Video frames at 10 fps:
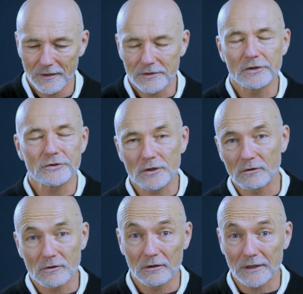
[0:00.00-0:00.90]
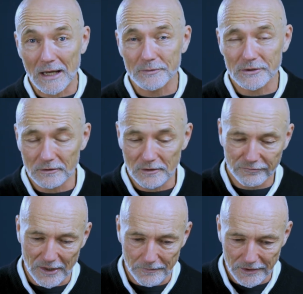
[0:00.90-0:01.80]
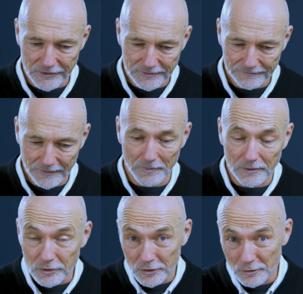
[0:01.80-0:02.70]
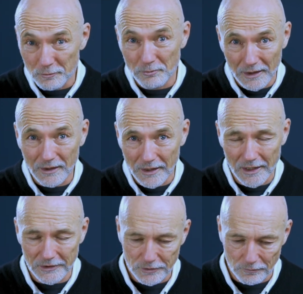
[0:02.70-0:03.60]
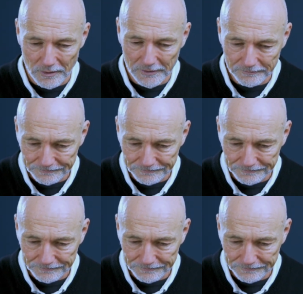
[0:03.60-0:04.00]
years ago called Absolutely Fabulous, about two middle-aged women.